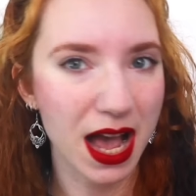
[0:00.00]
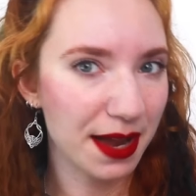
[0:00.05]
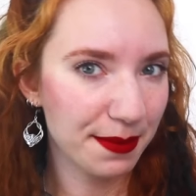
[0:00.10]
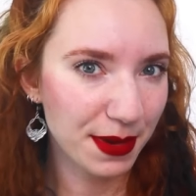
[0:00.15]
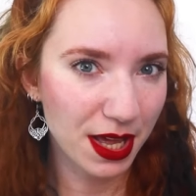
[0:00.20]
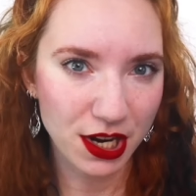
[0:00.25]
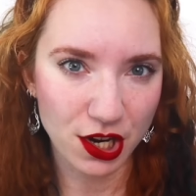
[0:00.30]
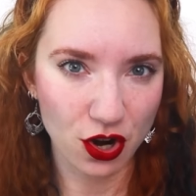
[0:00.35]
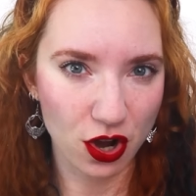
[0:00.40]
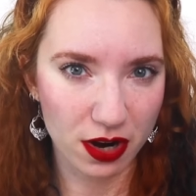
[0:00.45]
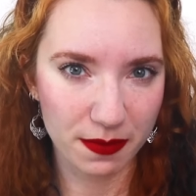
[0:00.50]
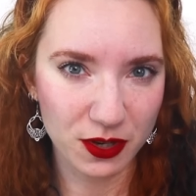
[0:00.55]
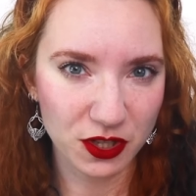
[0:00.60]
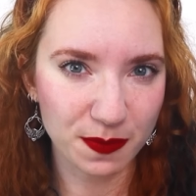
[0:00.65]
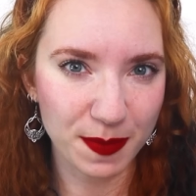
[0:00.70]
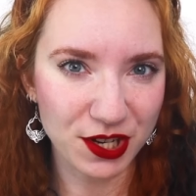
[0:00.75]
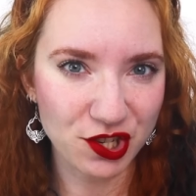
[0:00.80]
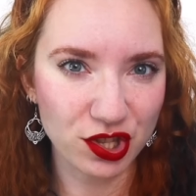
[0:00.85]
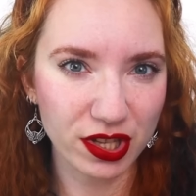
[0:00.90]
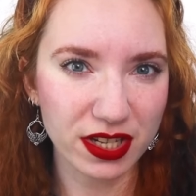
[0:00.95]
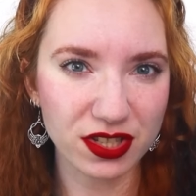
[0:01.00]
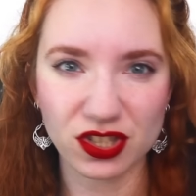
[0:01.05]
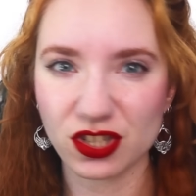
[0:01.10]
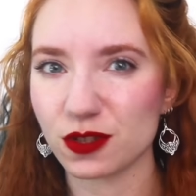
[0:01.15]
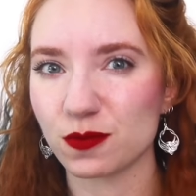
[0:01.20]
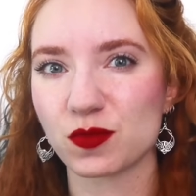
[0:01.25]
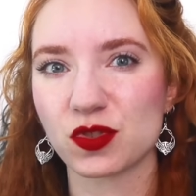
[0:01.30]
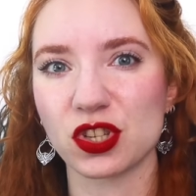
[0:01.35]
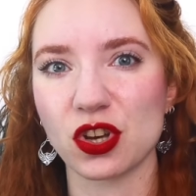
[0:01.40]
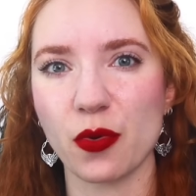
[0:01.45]
I'm not an armor
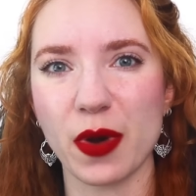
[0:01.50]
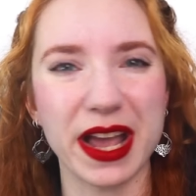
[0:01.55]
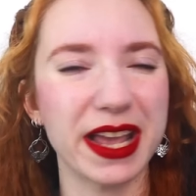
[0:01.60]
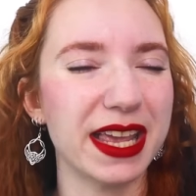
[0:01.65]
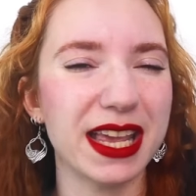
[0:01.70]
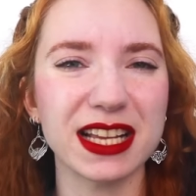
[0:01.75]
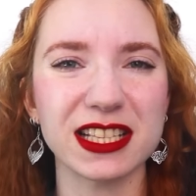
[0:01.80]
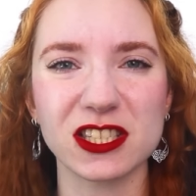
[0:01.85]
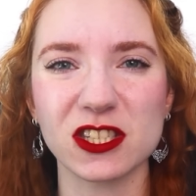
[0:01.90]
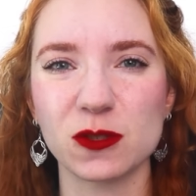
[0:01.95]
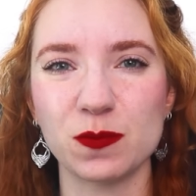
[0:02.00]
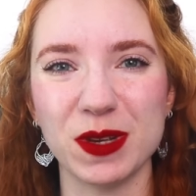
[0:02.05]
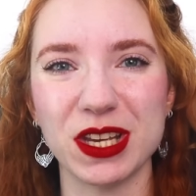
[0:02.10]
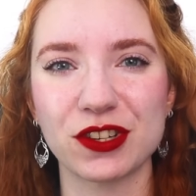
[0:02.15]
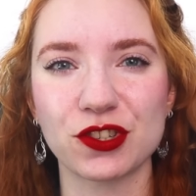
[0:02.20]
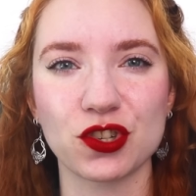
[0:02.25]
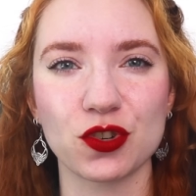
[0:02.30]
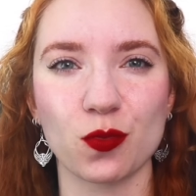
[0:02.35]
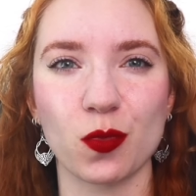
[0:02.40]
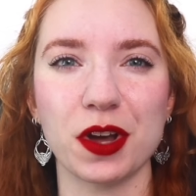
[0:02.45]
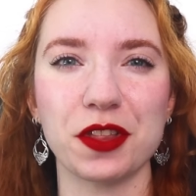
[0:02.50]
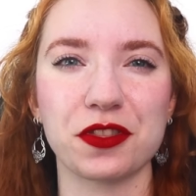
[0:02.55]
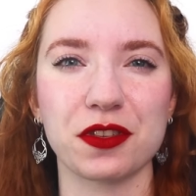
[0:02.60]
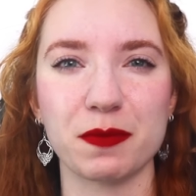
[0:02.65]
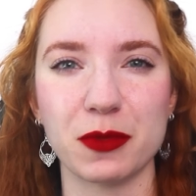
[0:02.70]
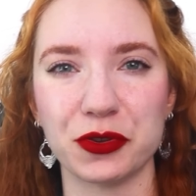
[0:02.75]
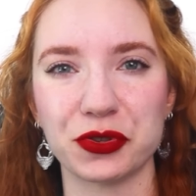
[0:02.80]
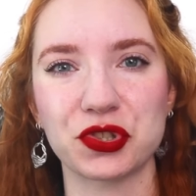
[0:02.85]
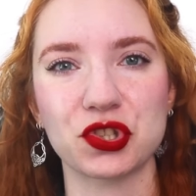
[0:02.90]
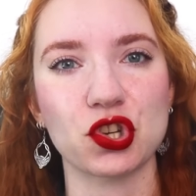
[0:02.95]
specialist, so I can't speak to what
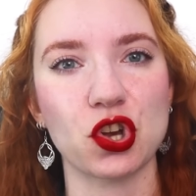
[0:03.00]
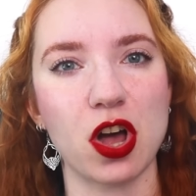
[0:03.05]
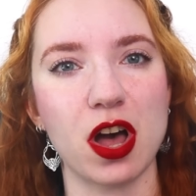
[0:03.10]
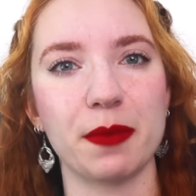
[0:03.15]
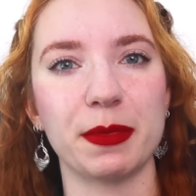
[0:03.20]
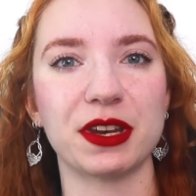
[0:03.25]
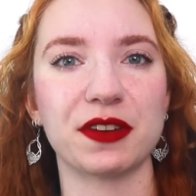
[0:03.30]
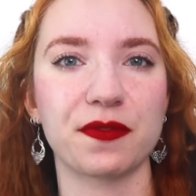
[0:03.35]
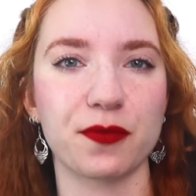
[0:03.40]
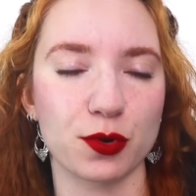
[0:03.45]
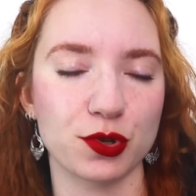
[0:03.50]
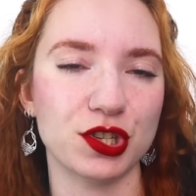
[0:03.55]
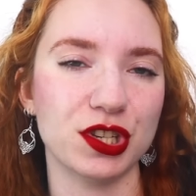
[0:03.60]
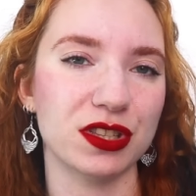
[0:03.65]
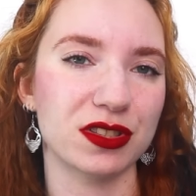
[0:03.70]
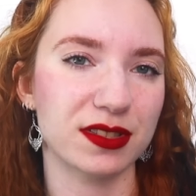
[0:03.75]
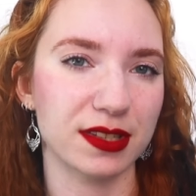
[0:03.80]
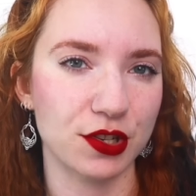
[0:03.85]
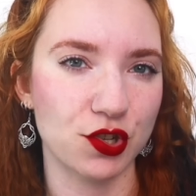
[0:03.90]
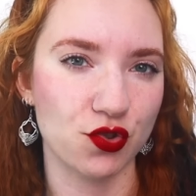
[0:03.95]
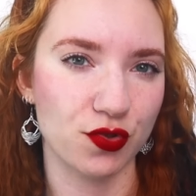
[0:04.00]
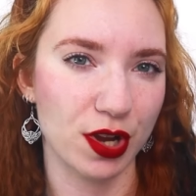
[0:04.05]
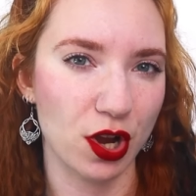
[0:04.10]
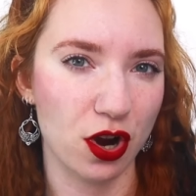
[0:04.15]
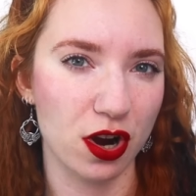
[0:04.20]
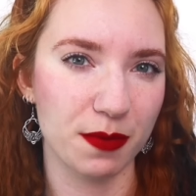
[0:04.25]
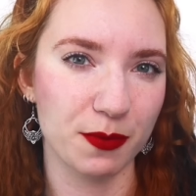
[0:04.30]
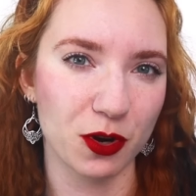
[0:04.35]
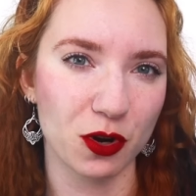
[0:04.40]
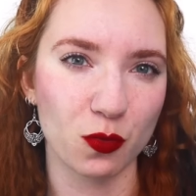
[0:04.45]
the most common 14th century
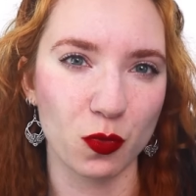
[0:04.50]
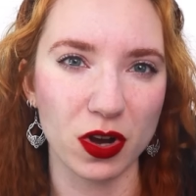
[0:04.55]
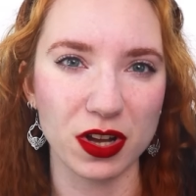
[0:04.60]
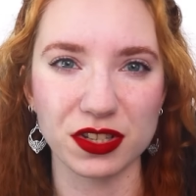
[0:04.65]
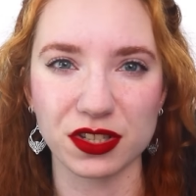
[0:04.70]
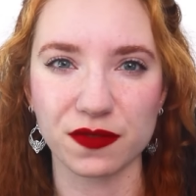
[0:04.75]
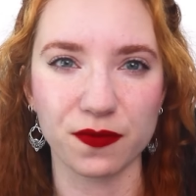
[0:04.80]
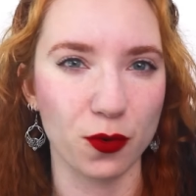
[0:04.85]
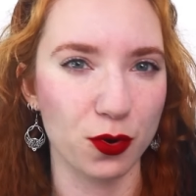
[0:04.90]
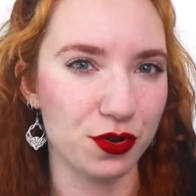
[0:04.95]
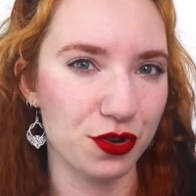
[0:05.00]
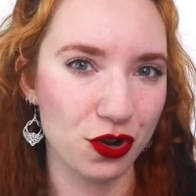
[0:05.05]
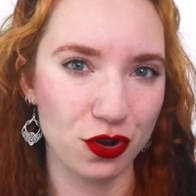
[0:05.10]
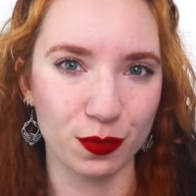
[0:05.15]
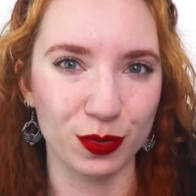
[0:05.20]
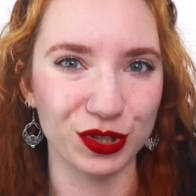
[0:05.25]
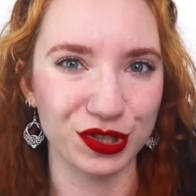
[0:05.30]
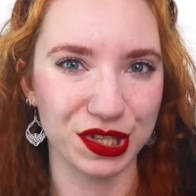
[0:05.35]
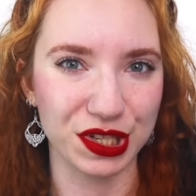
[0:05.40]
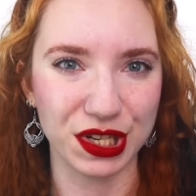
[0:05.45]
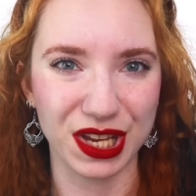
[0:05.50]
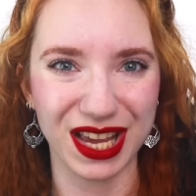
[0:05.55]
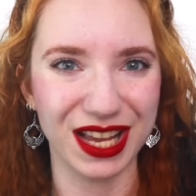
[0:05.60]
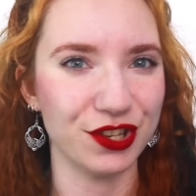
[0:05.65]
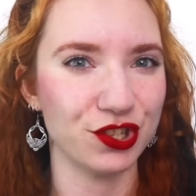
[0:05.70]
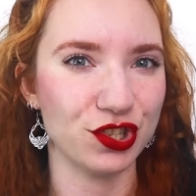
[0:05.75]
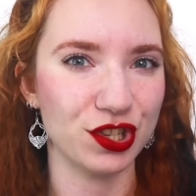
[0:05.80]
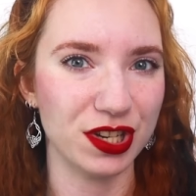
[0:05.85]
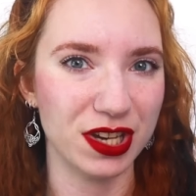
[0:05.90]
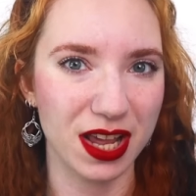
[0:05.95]
armor was for nobles
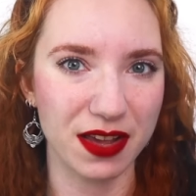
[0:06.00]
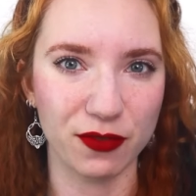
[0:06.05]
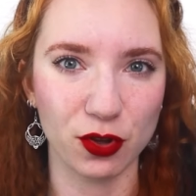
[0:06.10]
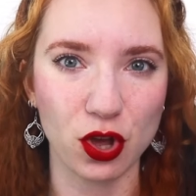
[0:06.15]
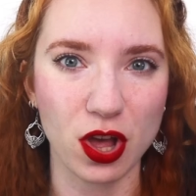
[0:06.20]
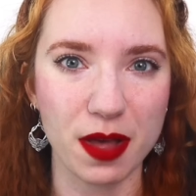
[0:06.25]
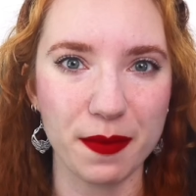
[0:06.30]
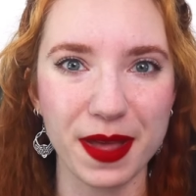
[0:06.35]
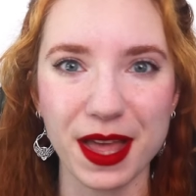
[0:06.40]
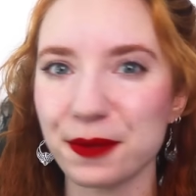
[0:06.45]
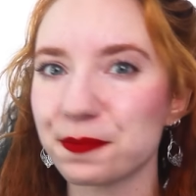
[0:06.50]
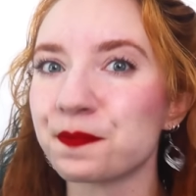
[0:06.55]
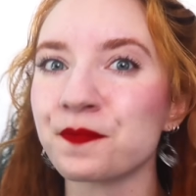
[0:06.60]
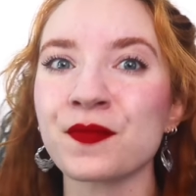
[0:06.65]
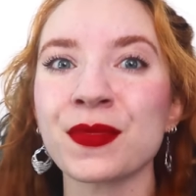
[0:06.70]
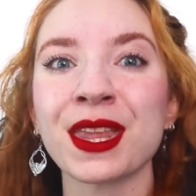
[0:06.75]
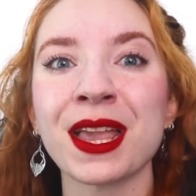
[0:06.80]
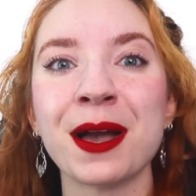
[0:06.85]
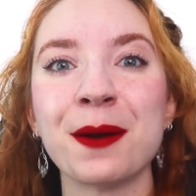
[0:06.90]
engaged in naval combat,